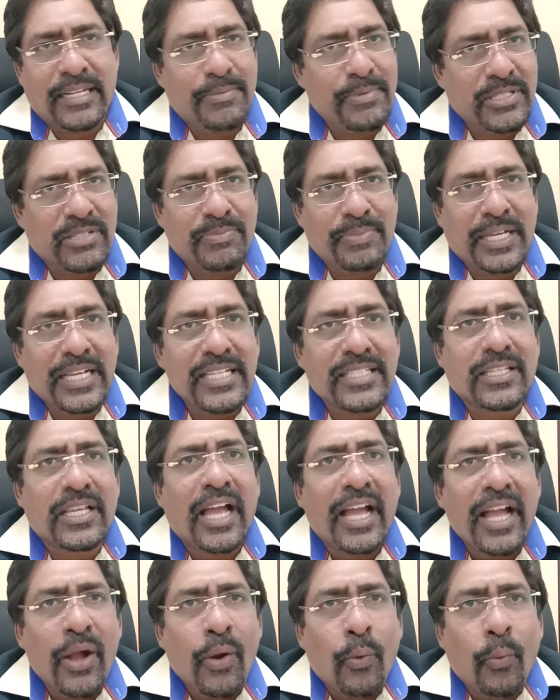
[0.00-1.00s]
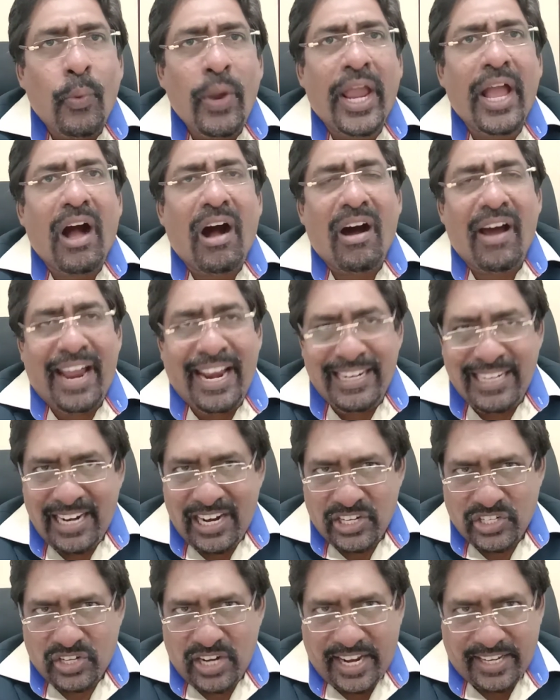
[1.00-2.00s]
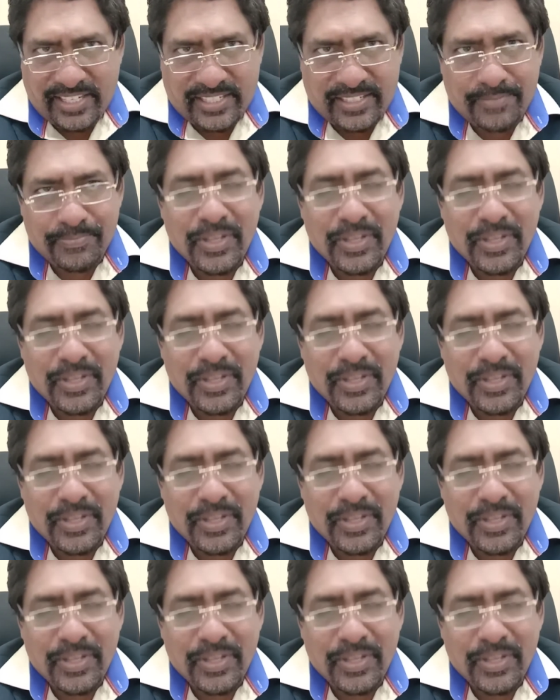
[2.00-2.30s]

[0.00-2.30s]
It's because we are internationalized.